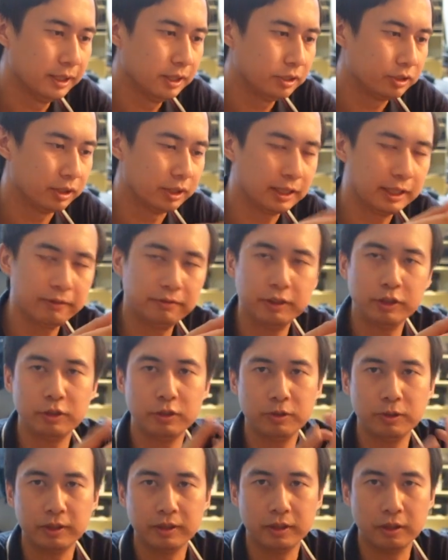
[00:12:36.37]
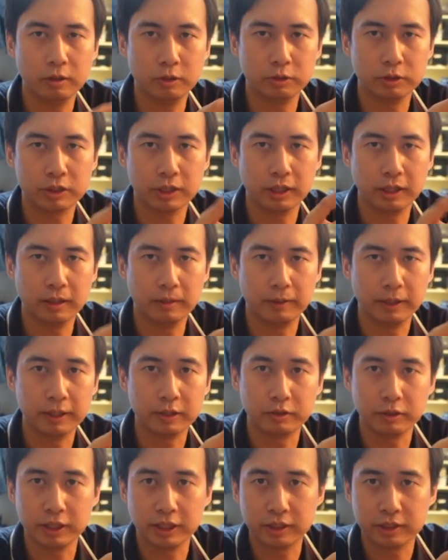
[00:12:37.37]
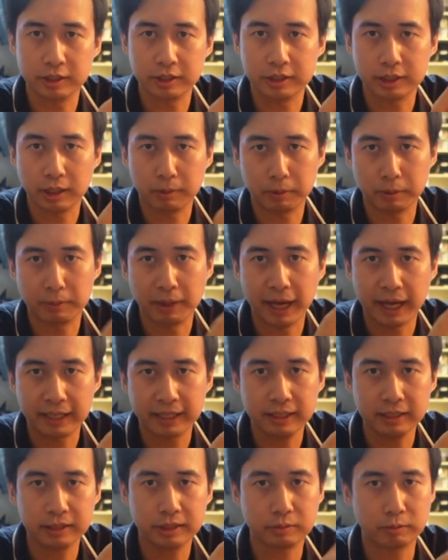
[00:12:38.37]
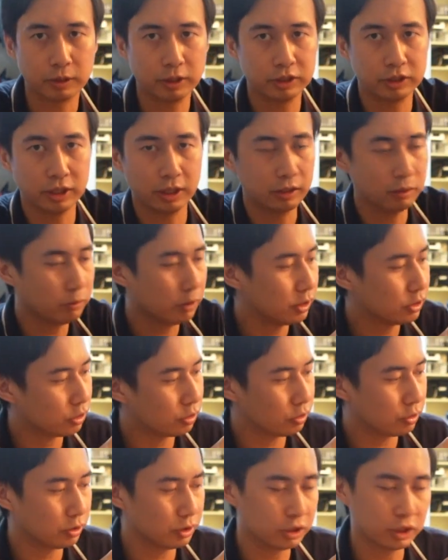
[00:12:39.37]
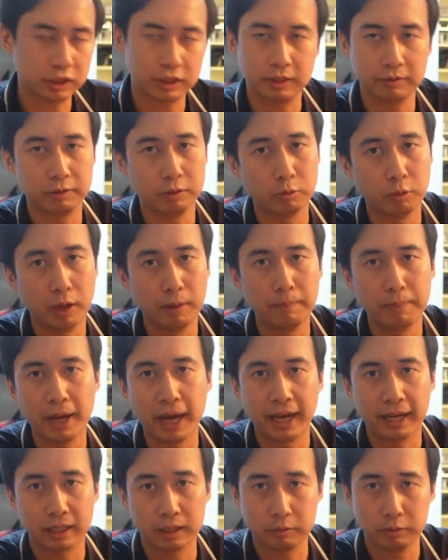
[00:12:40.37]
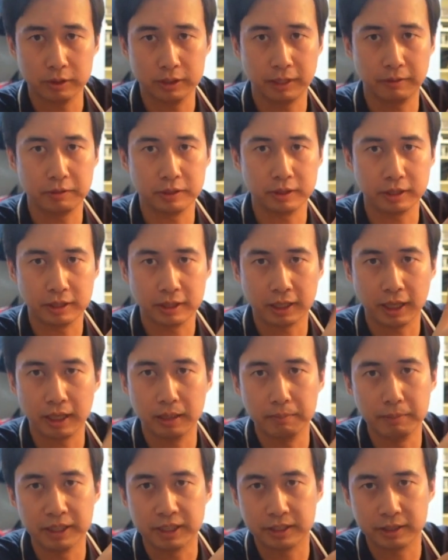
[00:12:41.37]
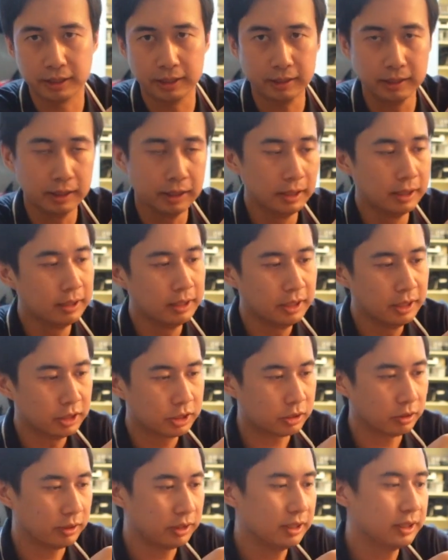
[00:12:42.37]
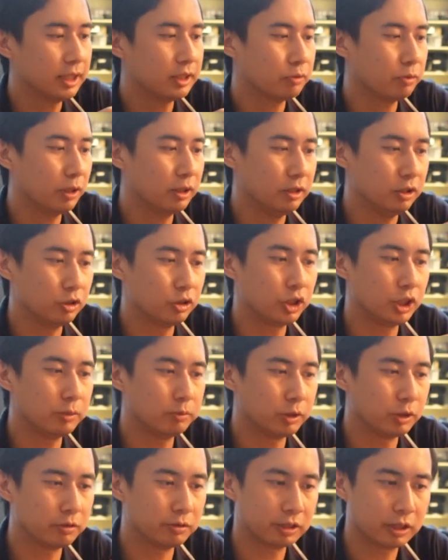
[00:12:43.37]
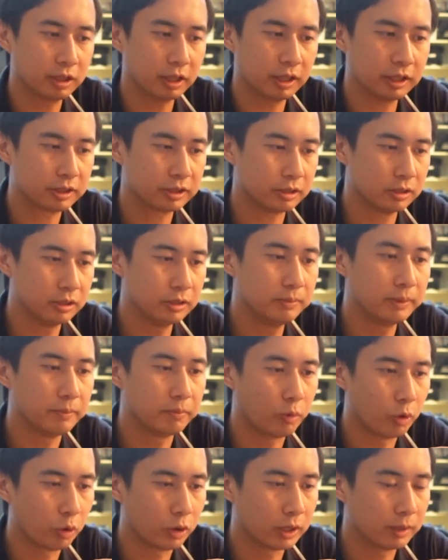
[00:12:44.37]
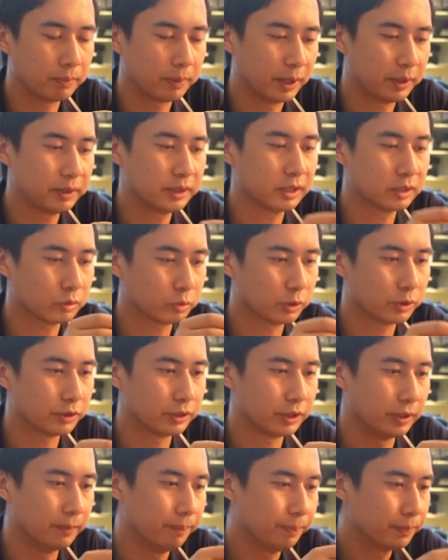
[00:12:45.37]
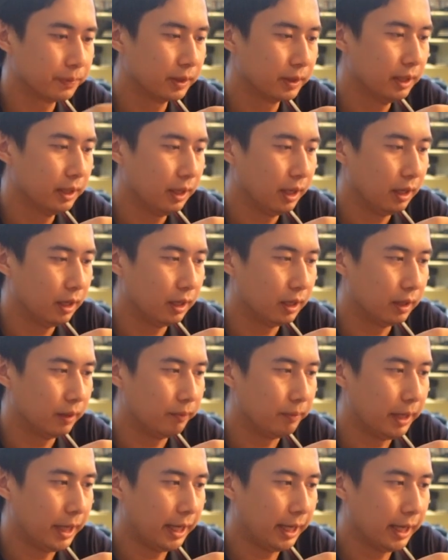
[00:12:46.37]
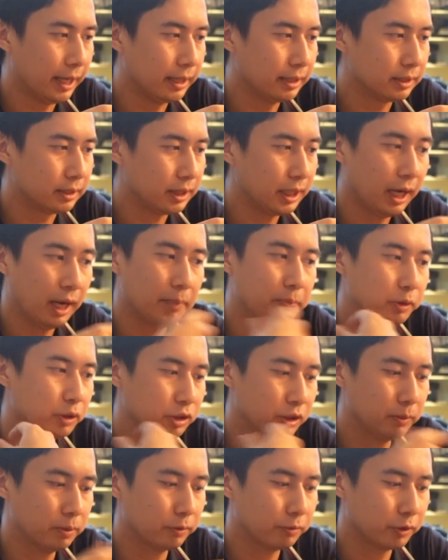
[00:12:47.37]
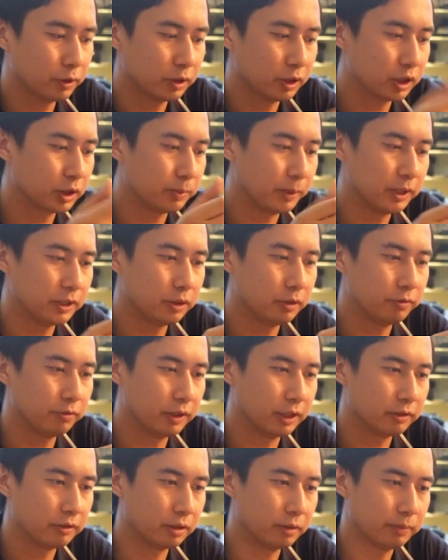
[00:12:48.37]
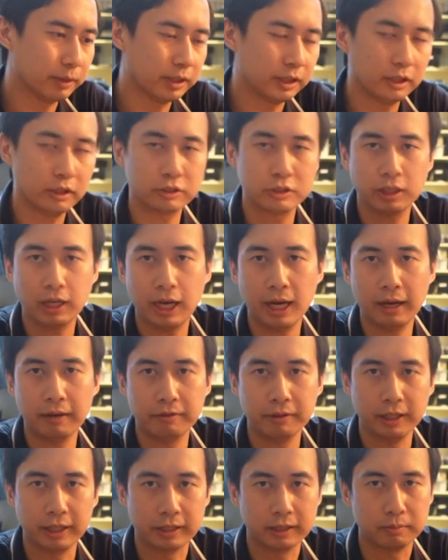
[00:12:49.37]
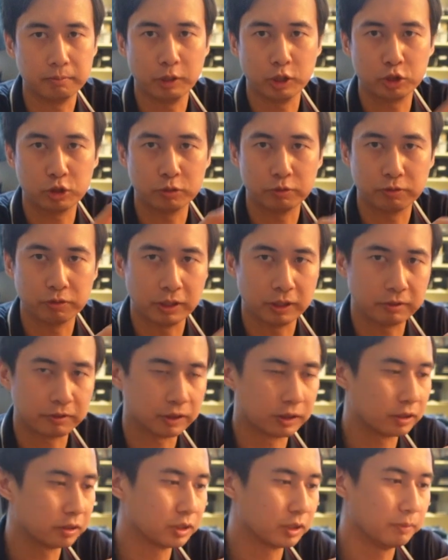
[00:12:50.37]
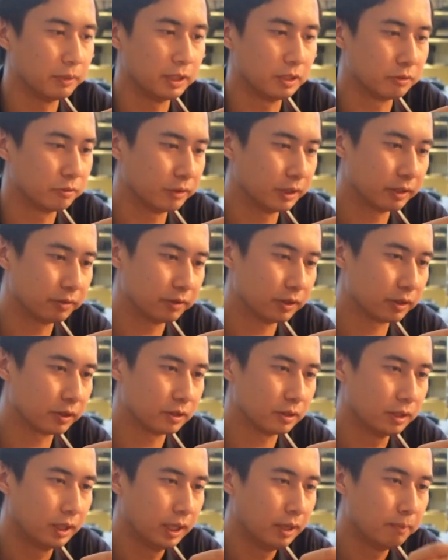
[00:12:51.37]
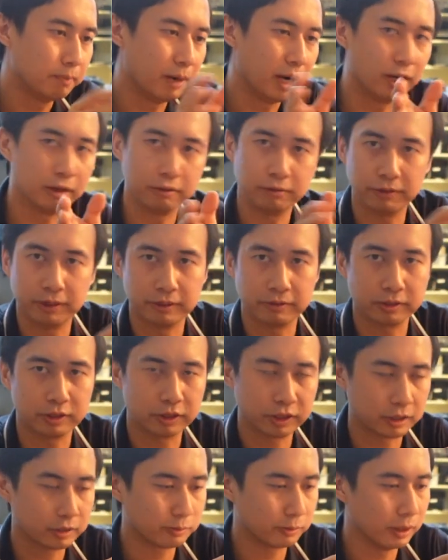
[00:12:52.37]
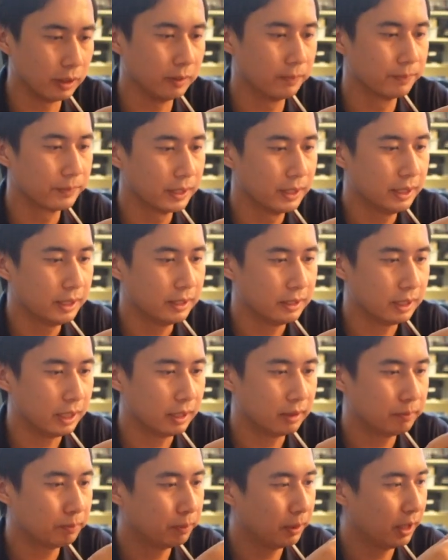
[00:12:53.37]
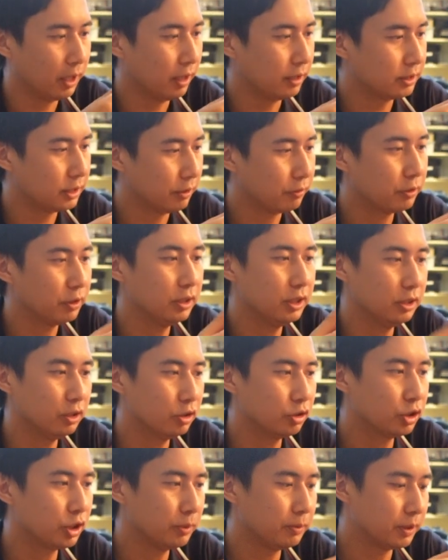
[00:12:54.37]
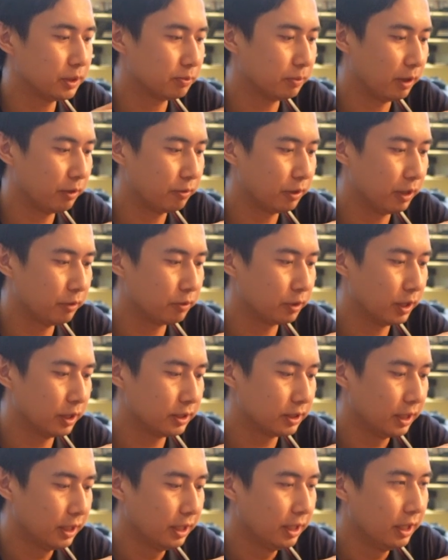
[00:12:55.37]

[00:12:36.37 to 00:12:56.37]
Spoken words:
So they give you those ingredients in separate packets, whereas the other ones usually just give you one packet with everything kind of mixed in. So I think that's why Little Sheep generally costs a little bit more, but I think it's worth it. And yeah, I personally prefer their spicy flavor, but they also have like mushroom flavor, tomato flavor, mild flavors as well. Yeah, but definitely Little Sheep is my favorite.